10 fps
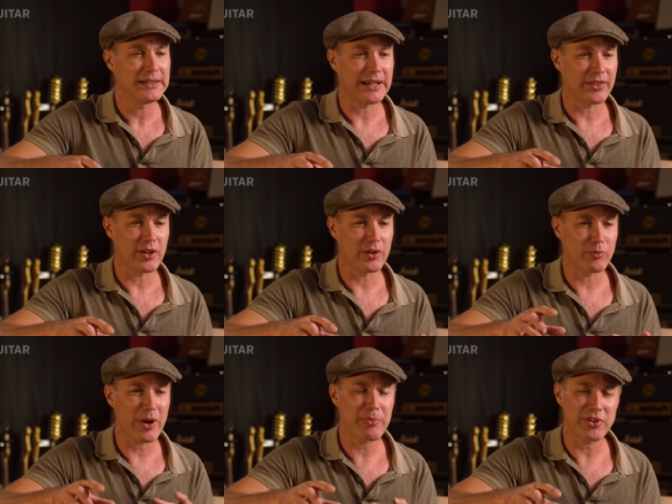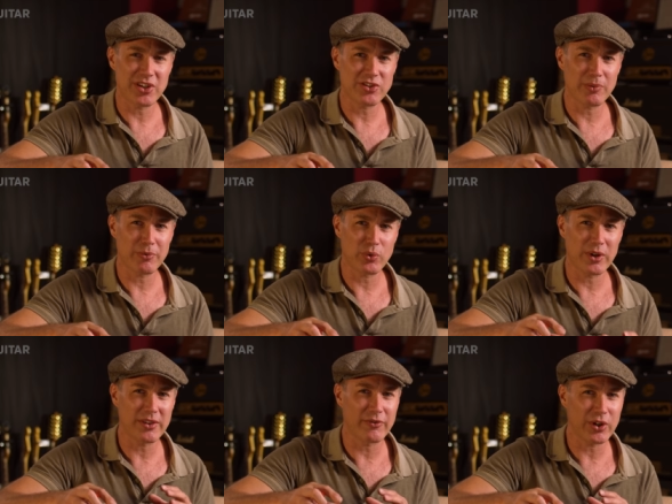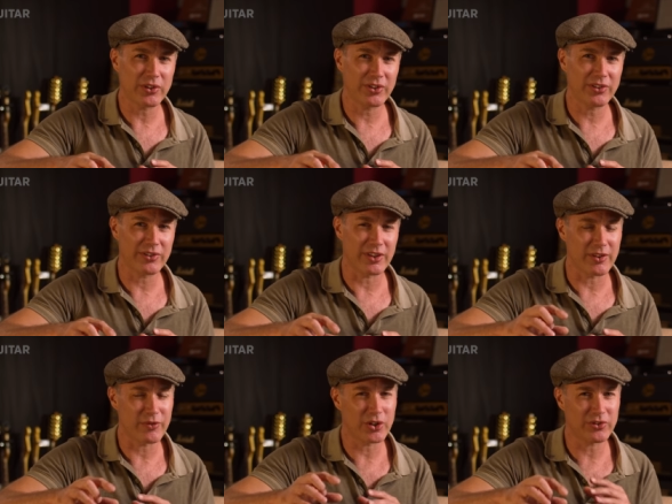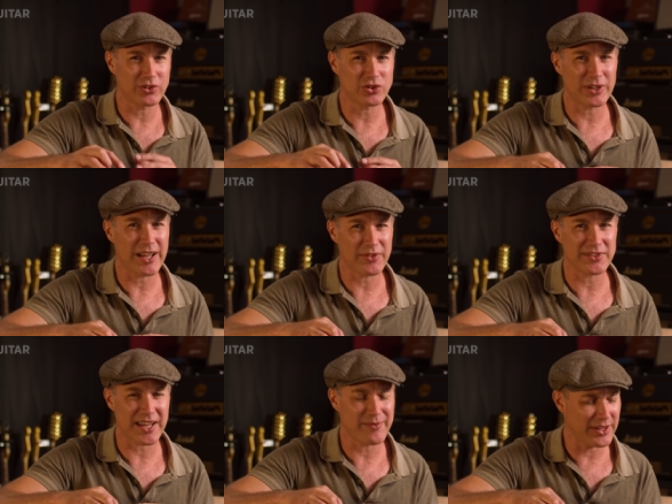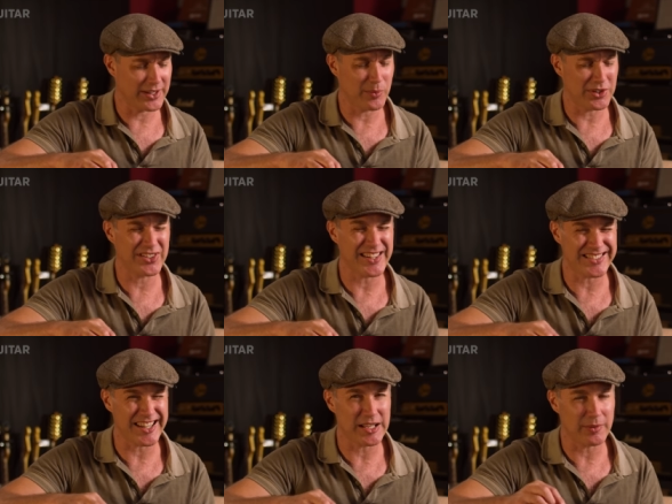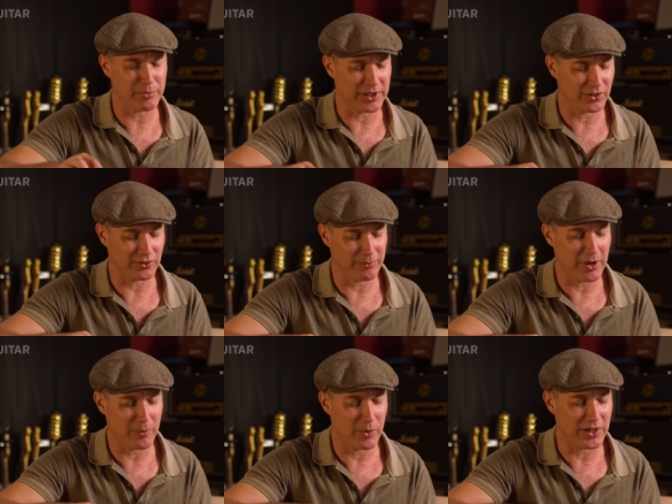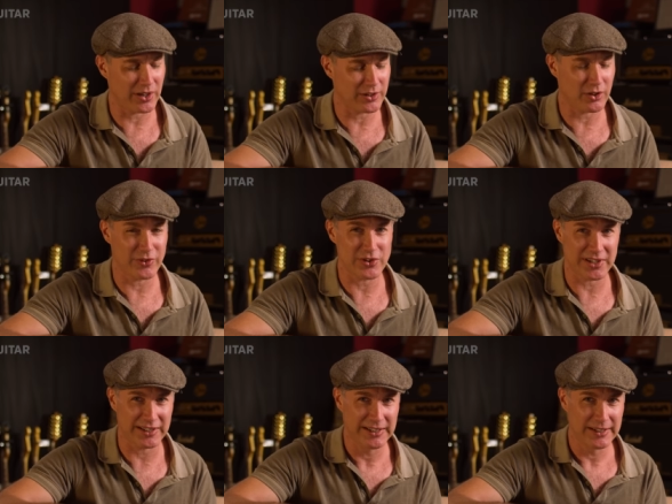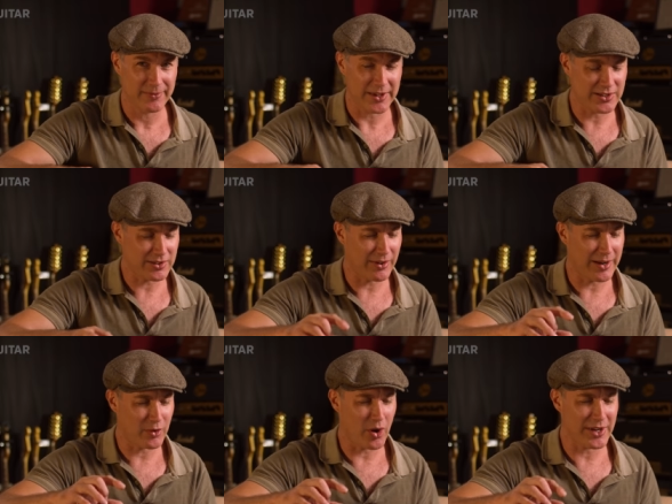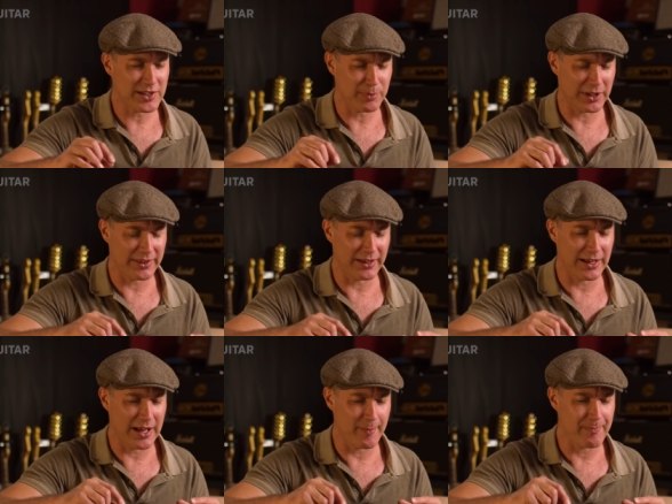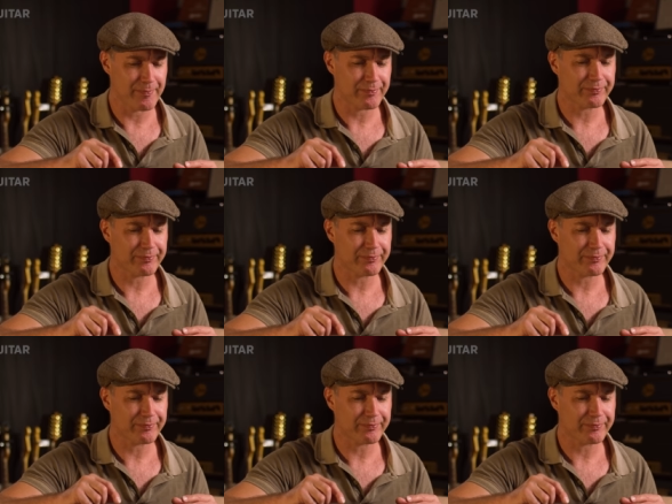and the repetition between the verses that the verses should have the same melody, which this didn't because of my weird idea of using Instagram comments, but the um